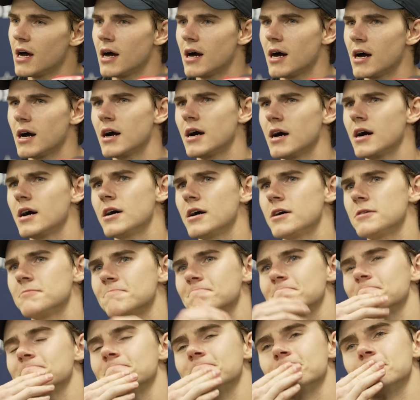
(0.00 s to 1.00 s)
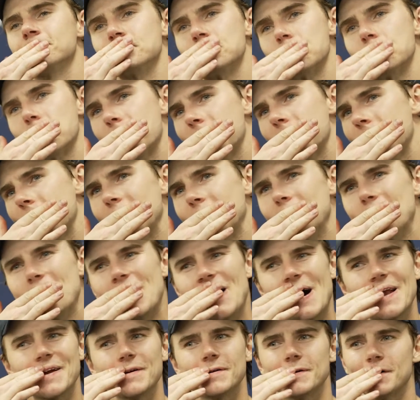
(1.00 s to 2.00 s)

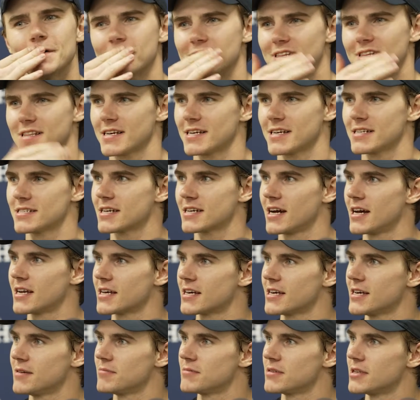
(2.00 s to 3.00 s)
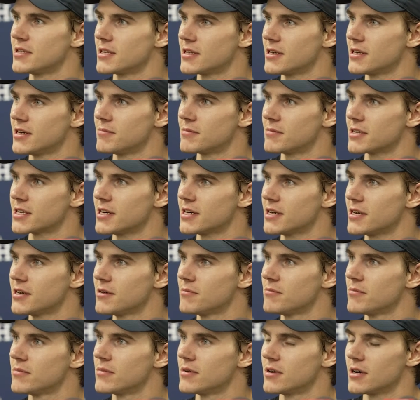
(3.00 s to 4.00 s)
I don't know. I think it's kind of game to
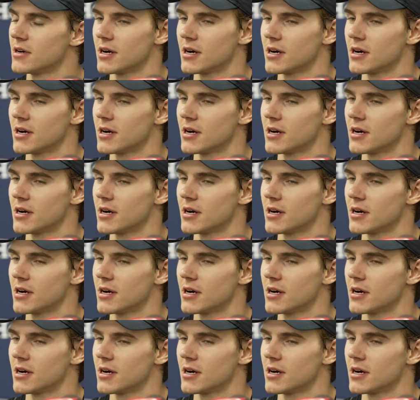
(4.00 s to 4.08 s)
game.